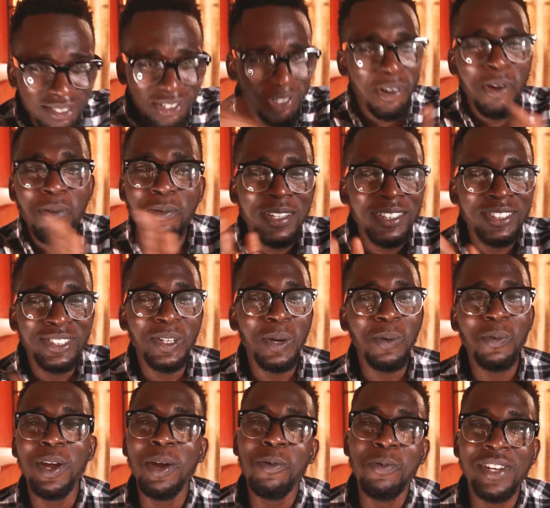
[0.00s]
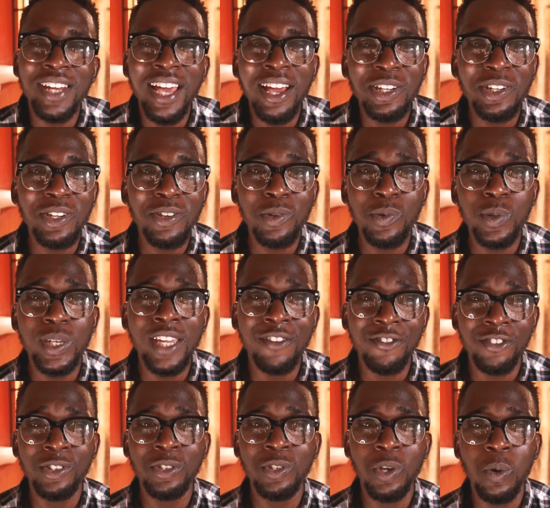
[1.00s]
going somewhere without you
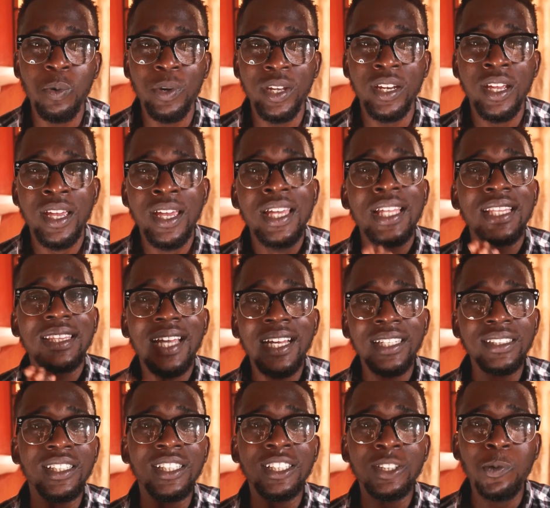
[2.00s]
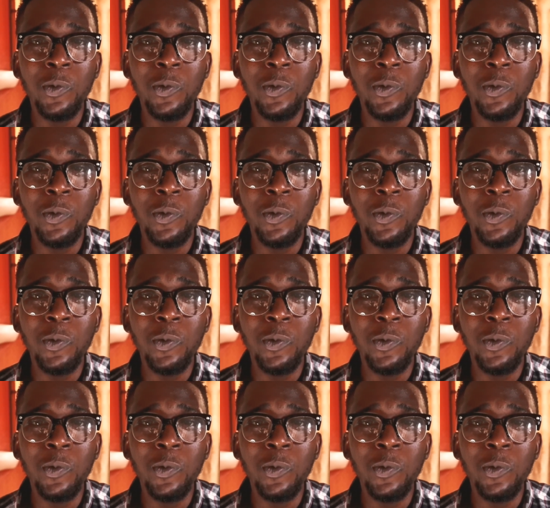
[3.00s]
even knowing. That is